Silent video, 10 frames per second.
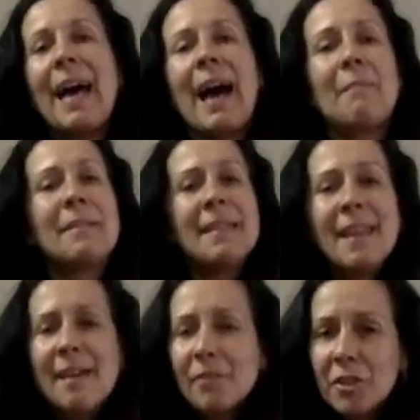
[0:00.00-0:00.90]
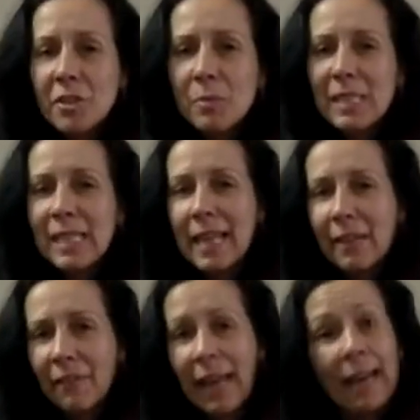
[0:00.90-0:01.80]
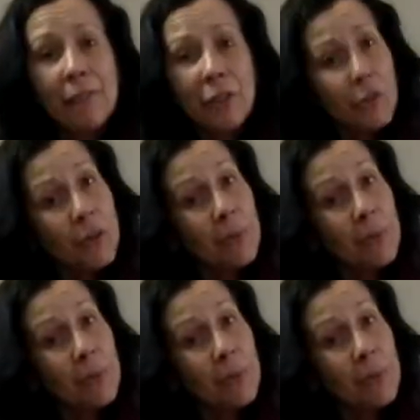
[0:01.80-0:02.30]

I'm never good with sleight of hand. If you don't know